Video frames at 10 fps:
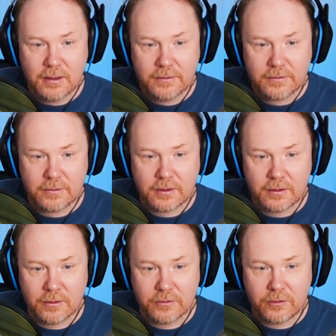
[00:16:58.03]
looking
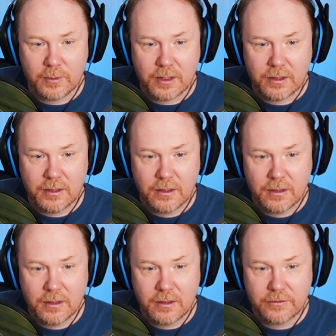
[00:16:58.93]
not too bad.
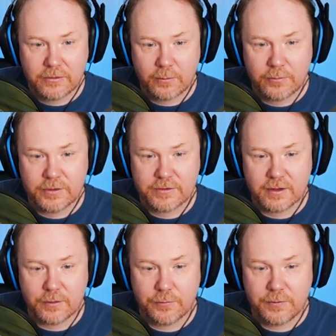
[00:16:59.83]
So we've just
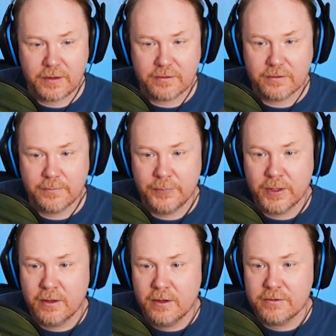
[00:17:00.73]
done a fix.
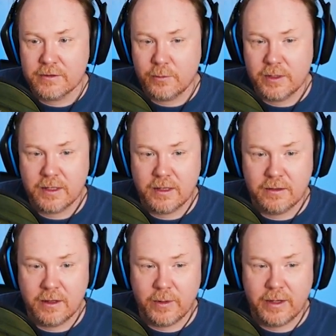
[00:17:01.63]
So we can
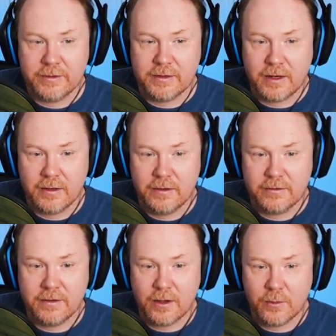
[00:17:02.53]
now exit out of this.
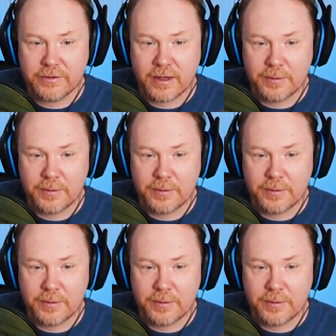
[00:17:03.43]
Now what's happening